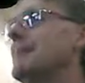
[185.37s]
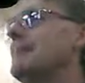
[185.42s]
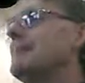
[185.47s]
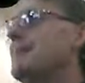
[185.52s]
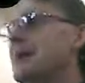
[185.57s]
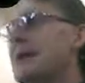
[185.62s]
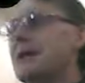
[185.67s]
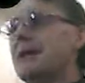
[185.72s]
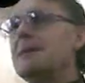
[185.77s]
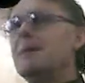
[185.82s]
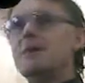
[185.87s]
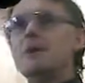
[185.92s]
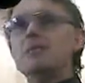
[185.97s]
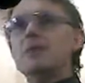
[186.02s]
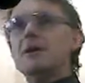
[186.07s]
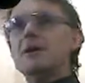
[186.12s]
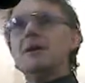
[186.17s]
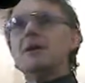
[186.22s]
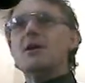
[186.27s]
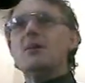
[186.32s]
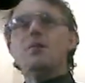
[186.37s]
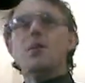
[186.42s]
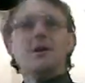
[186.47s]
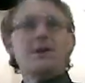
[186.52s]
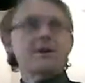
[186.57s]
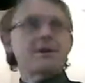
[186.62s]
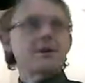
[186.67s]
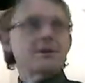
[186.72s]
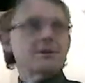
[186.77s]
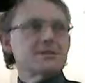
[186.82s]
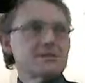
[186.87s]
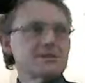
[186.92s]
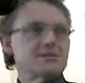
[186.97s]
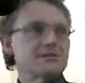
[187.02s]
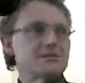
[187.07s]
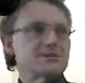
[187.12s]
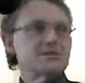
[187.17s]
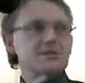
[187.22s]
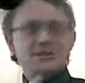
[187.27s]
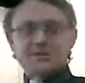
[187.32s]
Immediately admit. You might not know what it is,
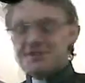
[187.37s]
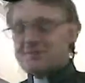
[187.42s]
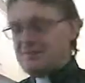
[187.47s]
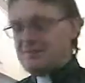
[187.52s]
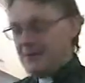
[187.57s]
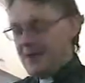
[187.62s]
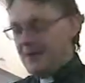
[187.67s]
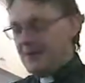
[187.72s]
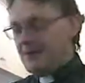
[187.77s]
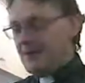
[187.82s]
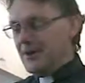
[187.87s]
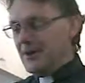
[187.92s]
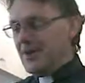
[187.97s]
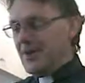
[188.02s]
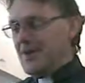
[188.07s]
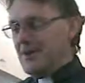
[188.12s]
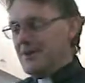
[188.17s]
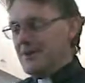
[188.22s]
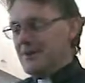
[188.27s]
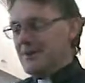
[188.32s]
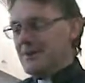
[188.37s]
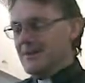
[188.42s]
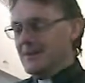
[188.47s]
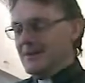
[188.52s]
but just admit it, okay?